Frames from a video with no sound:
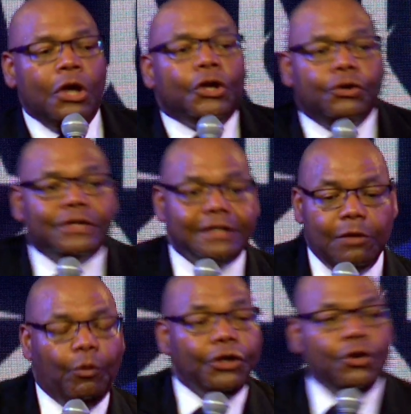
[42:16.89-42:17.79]
You see,
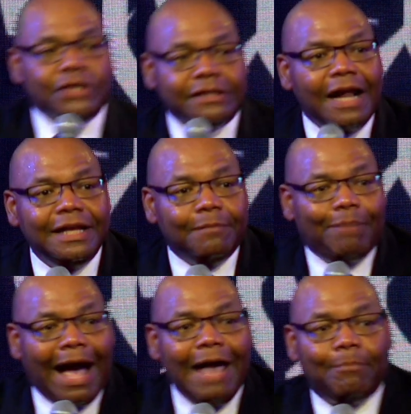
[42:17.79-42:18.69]
when you study the
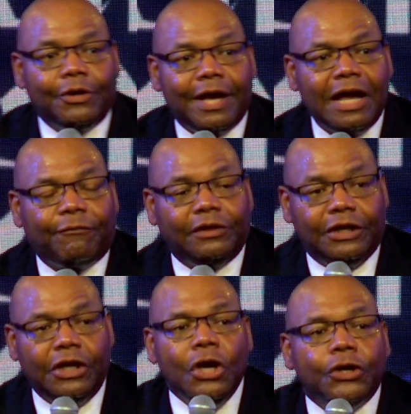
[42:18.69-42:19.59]
Bible carefully,